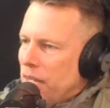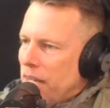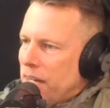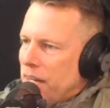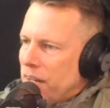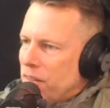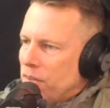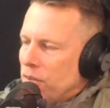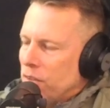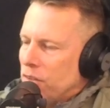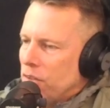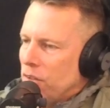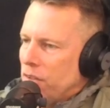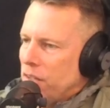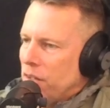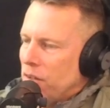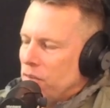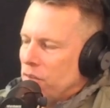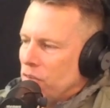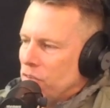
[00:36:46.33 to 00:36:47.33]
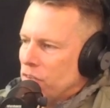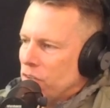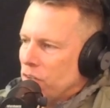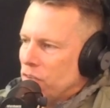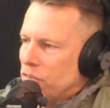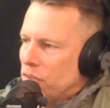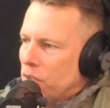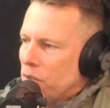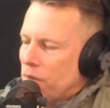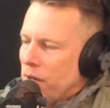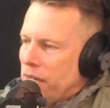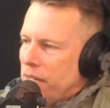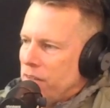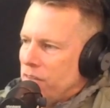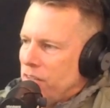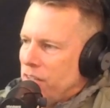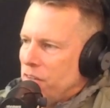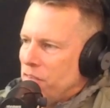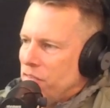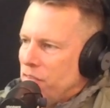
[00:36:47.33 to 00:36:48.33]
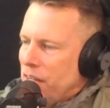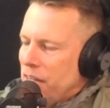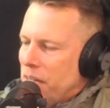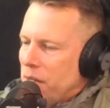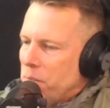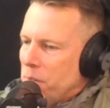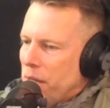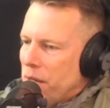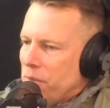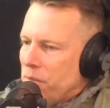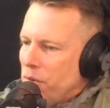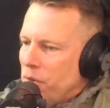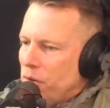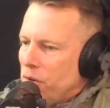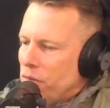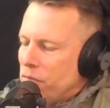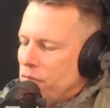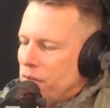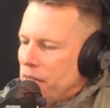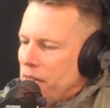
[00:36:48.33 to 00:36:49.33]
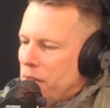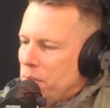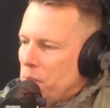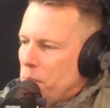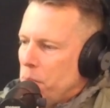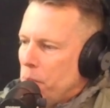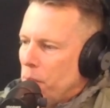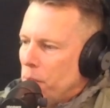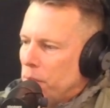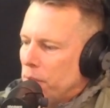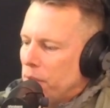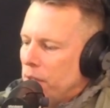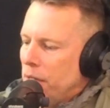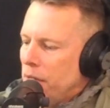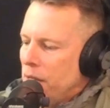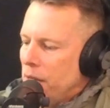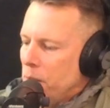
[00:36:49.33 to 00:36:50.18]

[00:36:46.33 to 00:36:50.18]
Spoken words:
and I thought that those girls are great, Tina Fey and Maya Rudolph and Amy Poehler,